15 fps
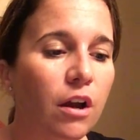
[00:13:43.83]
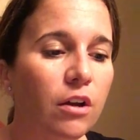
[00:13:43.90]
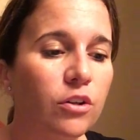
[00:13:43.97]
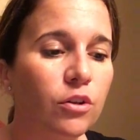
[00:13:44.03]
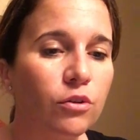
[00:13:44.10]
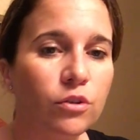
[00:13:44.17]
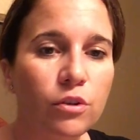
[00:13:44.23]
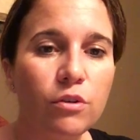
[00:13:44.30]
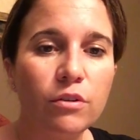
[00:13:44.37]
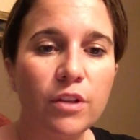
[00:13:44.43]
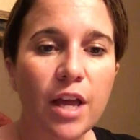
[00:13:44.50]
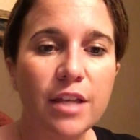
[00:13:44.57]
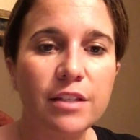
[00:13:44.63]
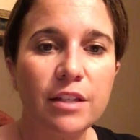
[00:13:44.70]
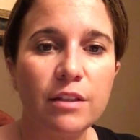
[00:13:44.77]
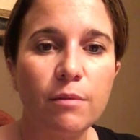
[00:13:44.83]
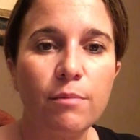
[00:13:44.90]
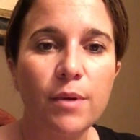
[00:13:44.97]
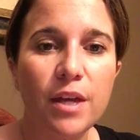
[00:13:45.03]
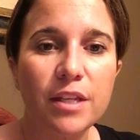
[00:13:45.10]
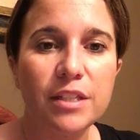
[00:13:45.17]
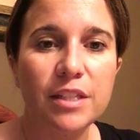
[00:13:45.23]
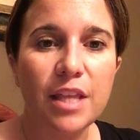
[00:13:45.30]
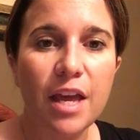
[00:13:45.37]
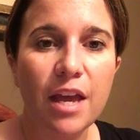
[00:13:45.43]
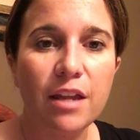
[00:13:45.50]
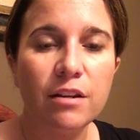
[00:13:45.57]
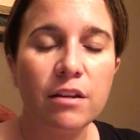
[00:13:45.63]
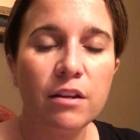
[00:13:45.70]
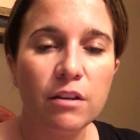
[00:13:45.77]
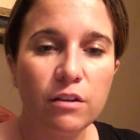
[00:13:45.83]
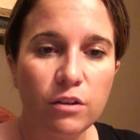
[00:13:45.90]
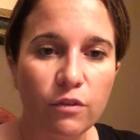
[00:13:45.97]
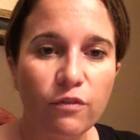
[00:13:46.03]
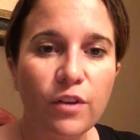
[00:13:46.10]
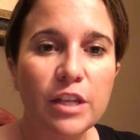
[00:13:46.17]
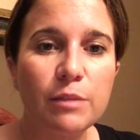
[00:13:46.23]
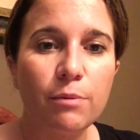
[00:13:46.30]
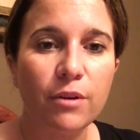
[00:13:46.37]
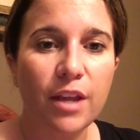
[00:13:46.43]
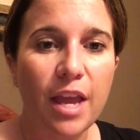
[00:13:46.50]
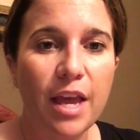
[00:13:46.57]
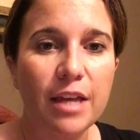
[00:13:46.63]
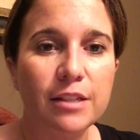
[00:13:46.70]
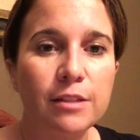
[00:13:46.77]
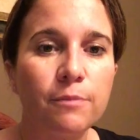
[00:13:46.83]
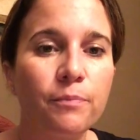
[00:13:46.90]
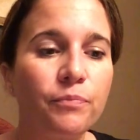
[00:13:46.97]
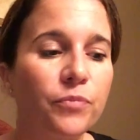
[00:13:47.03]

you're utilizing the best that your Facebook has.